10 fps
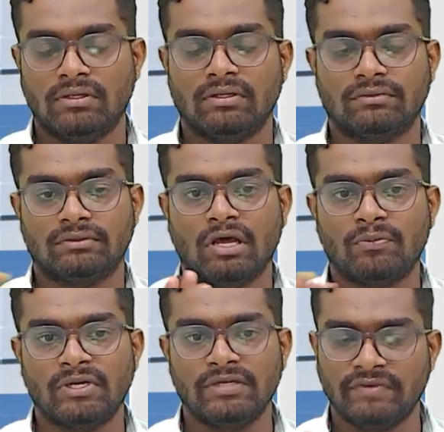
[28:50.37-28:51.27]

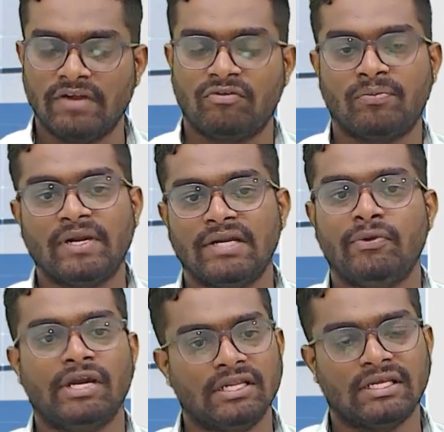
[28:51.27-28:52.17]
Normally we have to pay
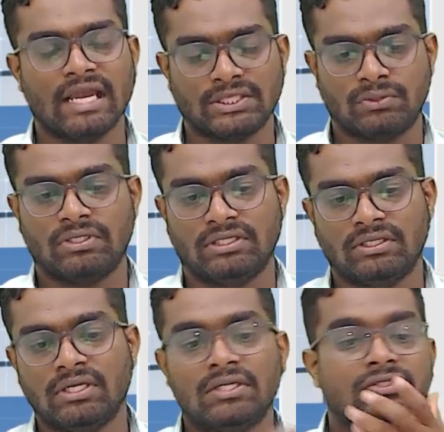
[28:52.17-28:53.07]
dividend in cash only.
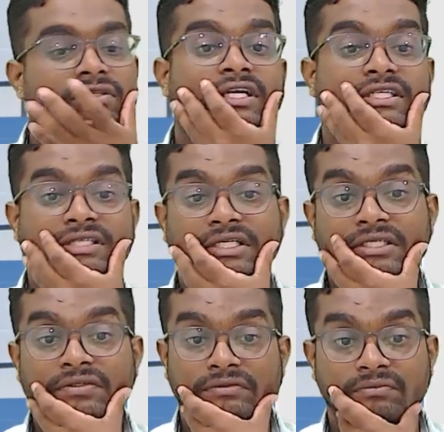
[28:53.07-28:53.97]
So that is the
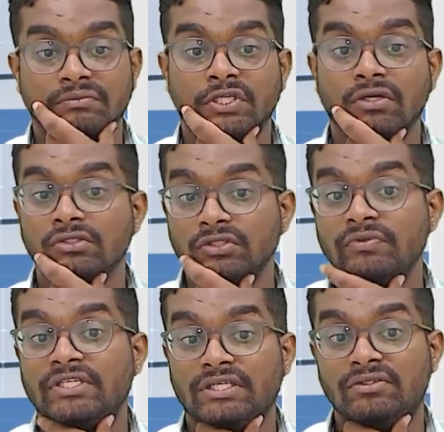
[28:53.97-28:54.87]
reason there also we
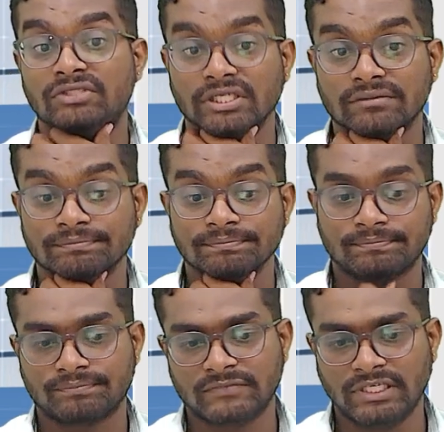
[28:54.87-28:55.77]
need to check
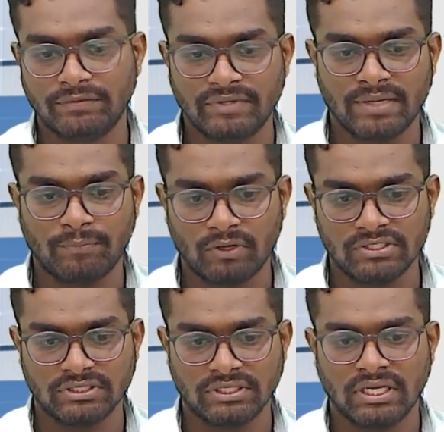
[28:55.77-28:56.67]
dividend
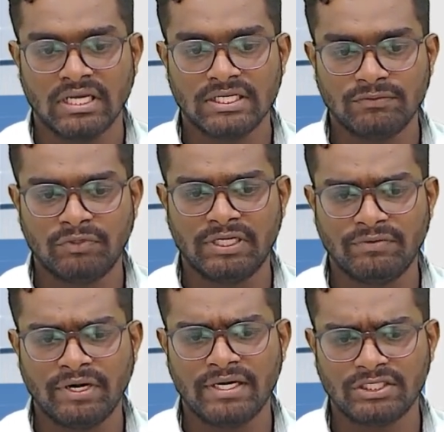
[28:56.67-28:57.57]
policy. If the
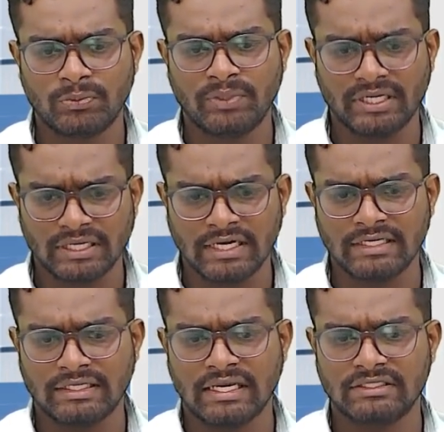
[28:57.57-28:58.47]
dividend is to be declared
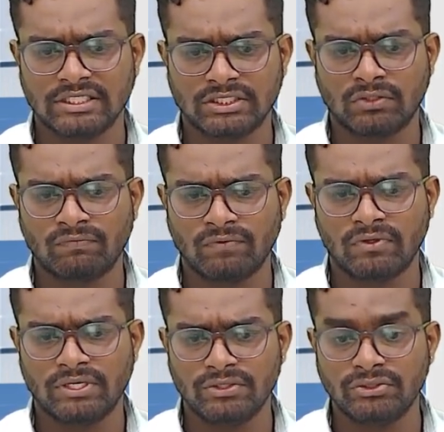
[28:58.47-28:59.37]
in cash, such outflow
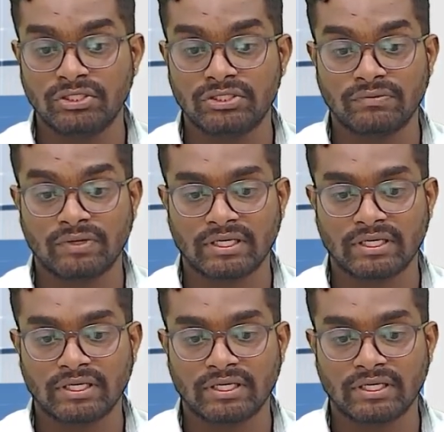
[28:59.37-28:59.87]
reduces the working